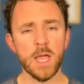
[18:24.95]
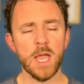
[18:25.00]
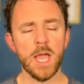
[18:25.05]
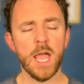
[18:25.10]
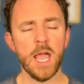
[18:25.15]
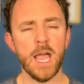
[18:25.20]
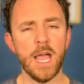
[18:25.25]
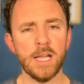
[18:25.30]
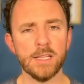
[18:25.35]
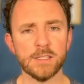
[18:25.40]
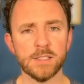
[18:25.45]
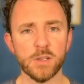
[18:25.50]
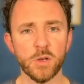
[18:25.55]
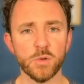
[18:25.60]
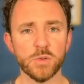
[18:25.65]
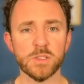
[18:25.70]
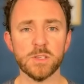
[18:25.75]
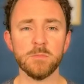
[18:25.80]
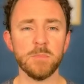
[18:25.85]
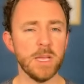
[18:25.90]
And so
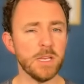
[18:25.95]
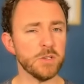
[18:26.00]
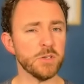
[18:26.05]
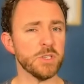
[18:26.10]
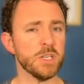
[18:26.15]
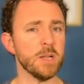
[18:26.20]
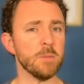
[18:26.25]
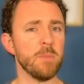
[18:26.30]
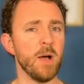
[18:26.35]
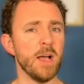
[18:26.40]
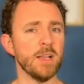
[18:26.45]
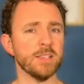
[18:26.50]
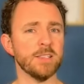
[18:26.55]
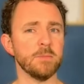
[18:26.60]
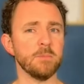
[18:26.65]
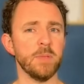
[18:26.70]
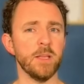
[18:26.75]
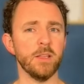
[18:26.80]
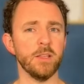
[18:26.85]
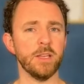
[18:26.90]
some interesting
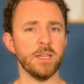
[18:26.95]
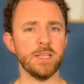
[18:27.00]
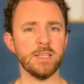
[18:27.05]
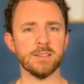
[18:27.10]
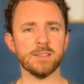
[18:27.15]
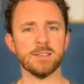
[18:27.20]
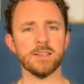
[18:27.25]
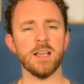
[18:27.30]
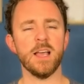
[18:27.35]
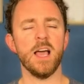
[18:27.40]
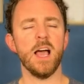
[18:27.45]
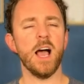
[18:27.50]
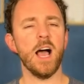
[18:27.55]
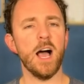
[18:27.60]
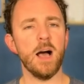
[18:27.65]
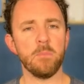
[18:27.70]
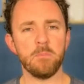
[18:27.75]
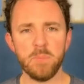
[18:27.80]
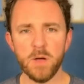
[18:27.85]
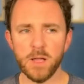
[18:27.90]
possibilities.
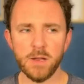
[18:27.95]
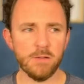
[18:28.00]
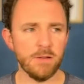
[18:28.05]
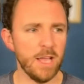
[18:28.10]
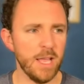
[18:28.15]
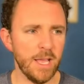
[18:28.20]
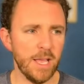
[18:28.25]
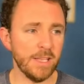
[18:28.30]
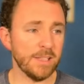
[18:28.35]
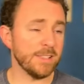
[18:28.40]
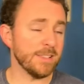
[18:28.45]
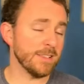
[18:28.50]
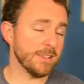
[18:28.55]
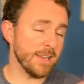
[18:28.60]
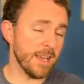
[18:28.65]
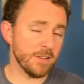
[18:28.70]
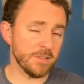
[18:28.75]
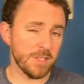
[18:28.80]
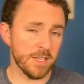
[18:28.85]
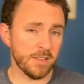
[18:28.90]
Uh, but it, it,
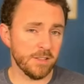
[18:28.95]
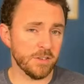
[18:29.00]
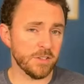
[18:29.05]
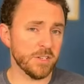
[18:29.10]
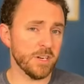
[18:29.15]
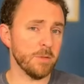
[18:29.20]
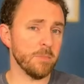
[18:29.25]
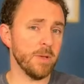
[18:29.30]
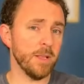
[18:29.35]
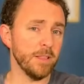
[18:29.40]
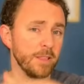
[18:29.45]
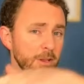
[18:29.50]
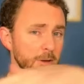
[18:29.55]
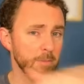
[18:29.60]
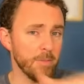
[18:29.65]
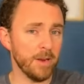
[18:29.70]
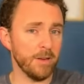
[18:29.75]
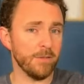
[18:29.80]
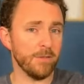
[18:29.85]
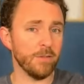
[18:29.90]
sounds like there's going to be a little
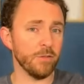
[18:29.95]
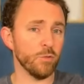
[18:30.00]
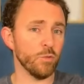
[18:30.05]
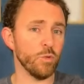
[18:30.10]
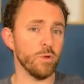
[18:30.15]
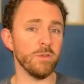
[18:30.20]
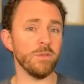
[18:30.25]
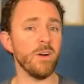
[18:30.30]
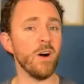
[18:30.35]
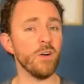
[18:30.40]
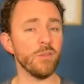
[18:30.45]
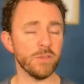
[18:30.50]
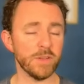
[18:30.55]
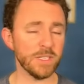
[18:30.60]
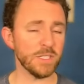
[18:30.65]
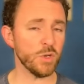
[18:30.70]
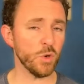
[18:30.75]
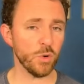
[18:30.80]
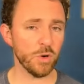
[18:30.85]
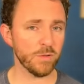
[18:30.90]
bit of a revolving
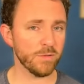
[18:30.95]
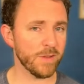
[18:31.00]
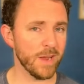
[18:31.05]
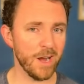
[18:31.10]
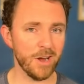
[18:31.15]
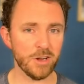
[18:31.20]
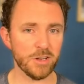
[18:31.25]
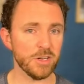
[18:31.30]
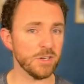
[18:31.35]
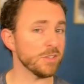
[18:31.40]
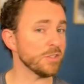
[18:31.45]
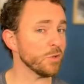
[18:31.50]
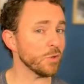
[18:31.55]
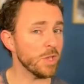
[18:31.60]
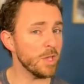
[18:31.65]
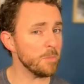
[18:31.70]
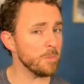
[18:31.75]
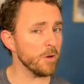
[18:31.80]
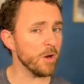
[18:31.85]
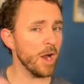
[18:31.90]
door of characters. So
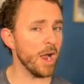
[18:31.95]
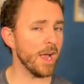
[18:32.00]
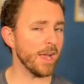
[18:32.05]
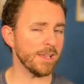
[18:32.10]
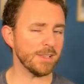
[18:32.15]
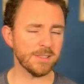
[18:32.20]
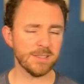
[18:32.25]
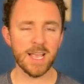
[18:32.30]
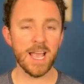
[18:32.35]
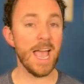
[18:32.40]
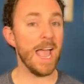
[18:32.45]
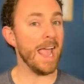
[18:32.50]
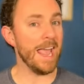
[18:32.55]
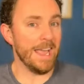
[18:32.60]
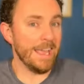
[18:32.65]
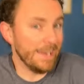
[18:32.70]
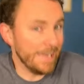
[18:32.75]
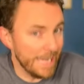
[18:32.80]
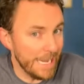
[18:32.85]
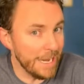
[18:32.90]
keep your eyes
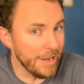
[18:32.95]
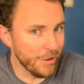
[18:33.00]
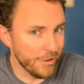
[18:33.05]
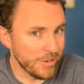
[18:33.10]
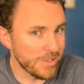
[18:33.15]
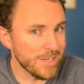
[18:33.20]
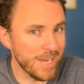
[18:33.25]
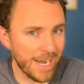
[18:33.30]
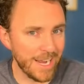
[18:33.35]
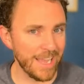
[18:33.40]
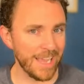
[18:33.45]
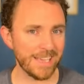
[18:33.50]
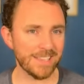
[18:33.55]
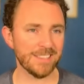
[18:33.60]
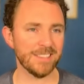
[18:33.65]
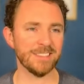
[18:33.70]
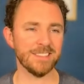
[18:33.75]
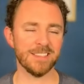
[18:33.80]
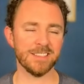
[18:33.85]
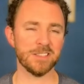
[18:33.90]
and ears, I guess,
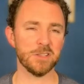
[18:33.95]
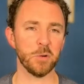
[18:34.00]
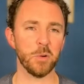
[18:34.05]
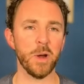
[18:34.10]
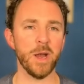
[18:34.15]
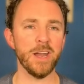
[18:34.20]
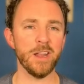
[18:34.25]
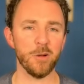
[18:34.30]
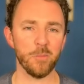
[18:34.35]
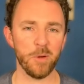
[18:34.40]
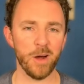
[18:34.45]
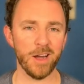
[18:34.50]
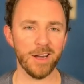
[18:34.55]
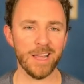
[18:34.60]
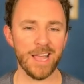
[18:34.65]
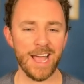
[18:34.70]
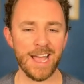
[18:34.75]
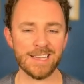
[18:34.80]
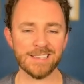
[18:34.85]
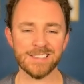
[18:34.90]
since it's the radio
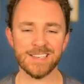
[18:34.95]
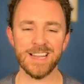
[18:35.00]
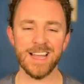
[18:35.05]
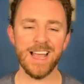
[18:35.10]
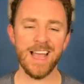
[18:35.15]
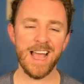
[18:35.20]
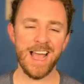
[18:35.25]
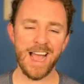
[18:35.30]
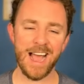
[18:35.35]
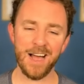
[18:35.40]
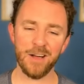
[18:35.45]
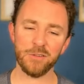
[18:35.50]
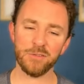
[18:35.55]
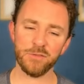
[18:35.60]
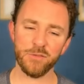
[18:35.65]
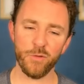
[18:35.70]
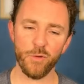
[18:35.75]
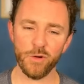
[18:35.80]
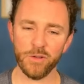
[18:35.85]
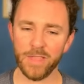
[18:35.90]
broadcast, out
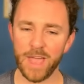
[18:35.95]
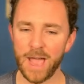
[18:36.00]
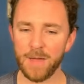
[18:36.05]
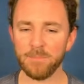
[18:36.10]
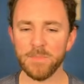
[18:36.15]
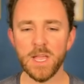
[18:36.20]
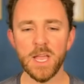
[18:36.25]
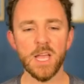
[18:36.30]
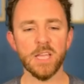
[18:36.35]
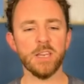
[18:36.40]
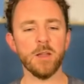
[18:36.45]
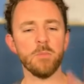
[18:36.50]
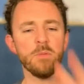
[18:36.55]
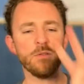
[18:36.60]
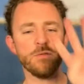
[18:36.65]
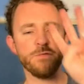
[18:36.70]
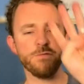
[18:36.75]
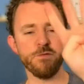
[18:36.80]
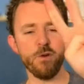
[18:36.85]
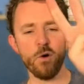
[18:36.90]
for that. Number
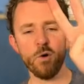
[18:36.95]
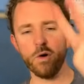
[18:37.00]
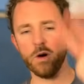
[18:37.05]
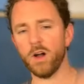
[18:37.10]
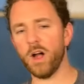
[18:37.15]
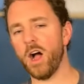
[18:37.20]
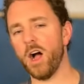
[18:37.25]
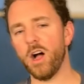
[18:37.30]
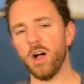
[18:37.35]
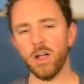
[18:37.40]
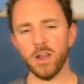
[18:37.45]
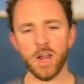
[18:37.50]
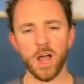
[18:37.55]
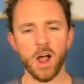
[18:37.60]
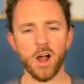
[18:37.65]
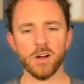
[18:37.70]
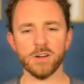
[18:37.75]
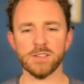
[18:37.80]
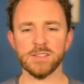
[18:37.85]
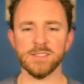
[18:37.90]
four on
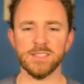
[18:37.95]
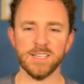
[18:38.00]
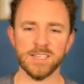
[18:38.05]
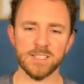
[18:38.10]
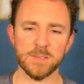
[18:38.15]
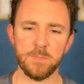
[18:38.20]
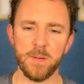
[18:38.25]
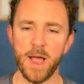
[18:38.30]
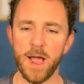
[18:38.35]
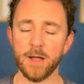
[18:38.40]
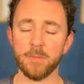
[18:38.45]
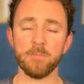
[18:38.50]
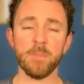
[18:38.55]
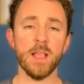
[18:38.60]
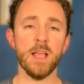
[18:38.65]
our six pack.